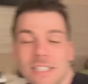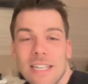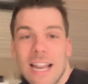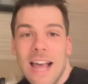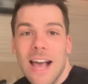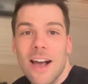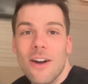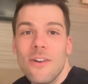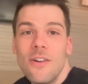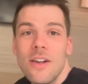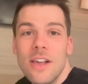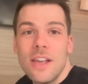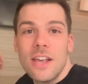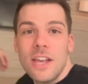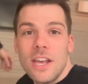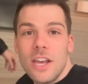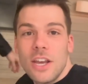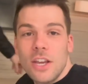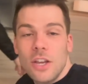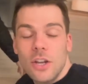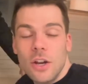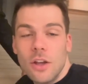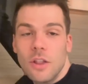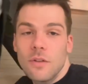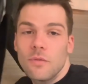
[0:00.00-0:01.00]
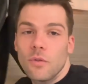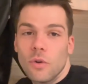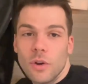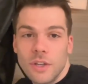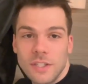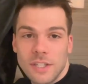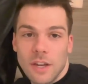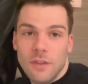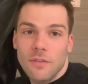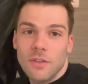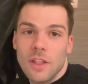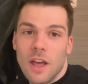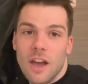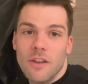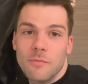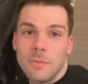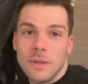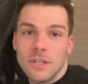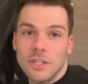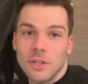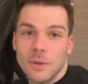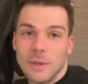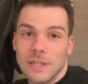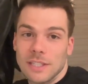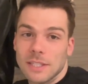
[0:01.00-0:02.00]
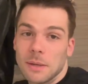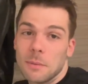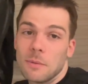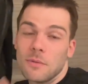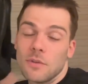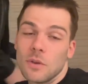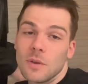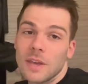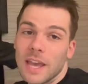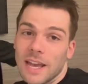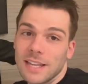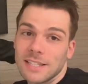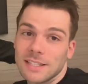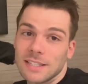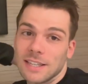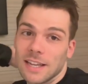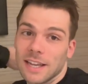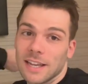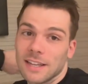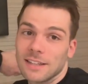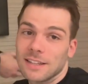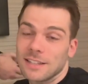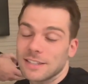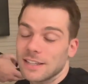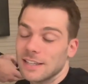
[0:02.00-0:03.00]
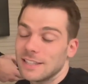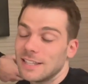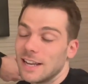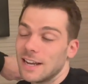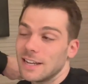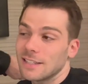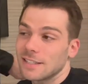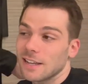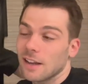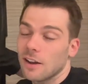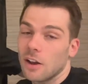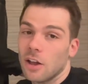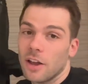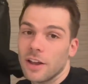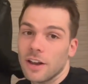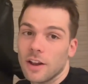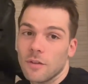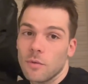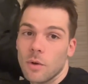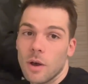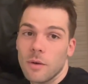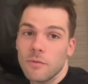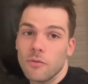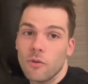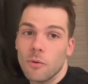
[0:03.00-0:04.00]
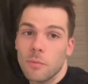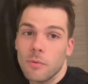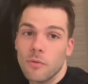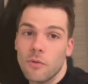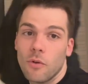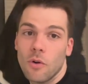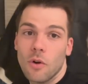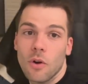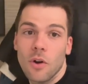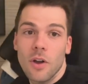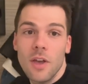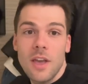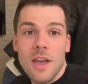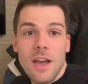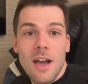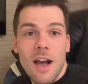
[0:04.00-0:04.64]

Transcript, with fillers: now. You know the voiceover that I've been doing? Some of you guessed it, because I said it's a client I've worked for before.